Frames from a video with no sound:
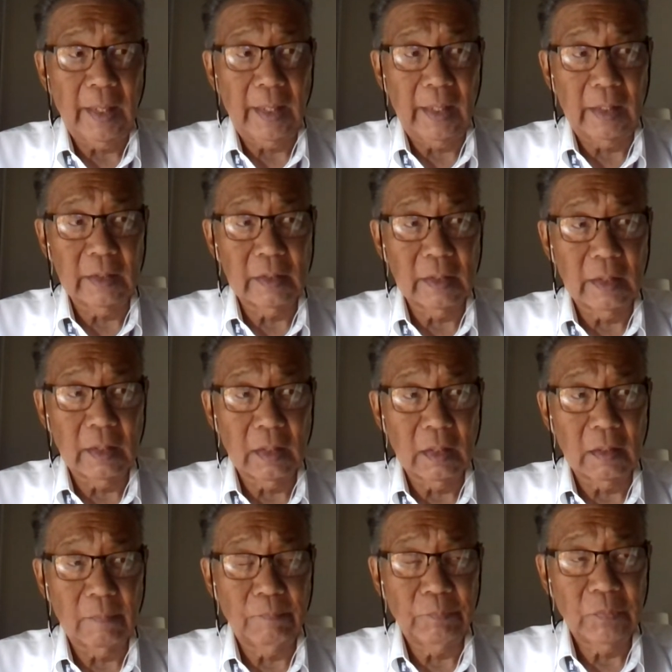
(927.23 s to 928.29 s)
and
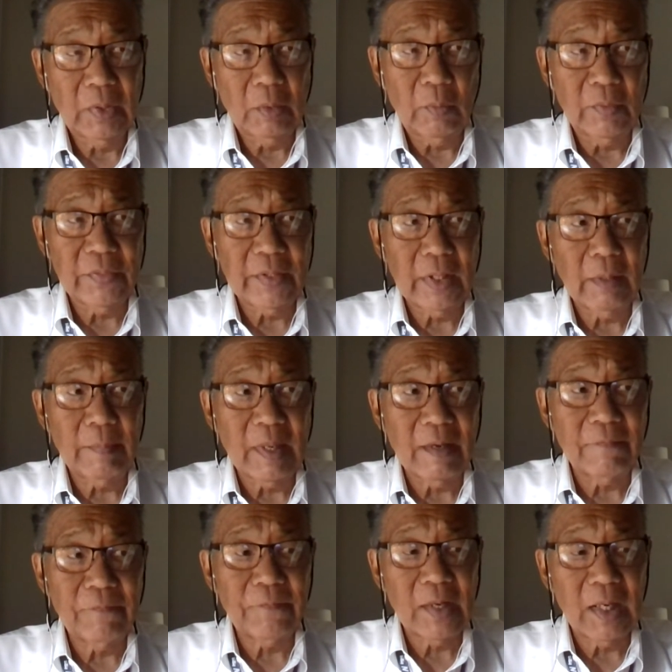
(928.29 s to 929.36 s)
uh, within
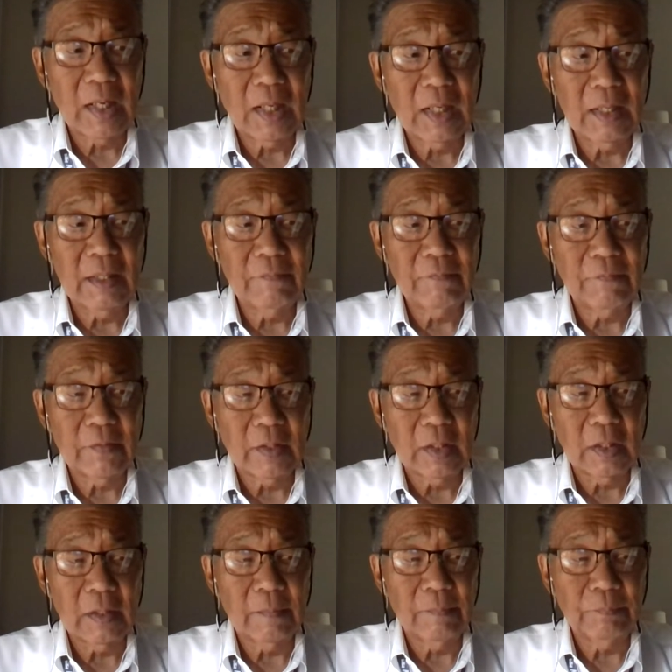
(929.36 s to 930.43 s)
about five
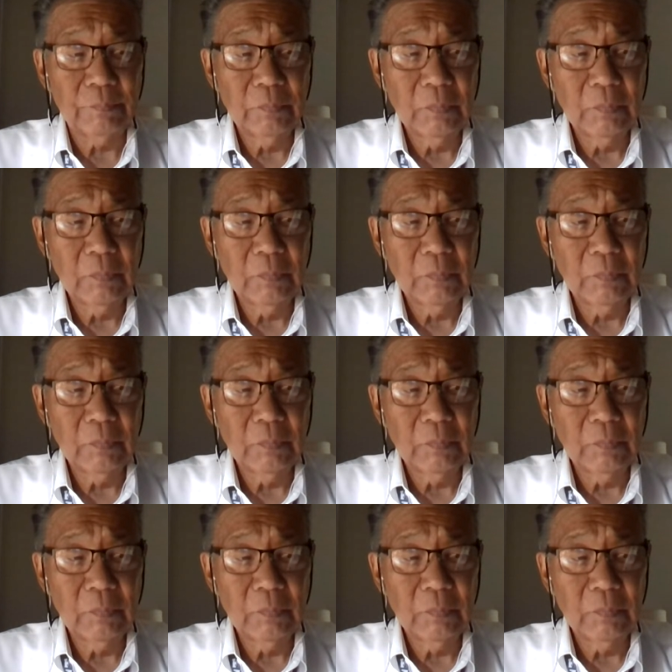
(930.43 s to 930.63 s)
uh,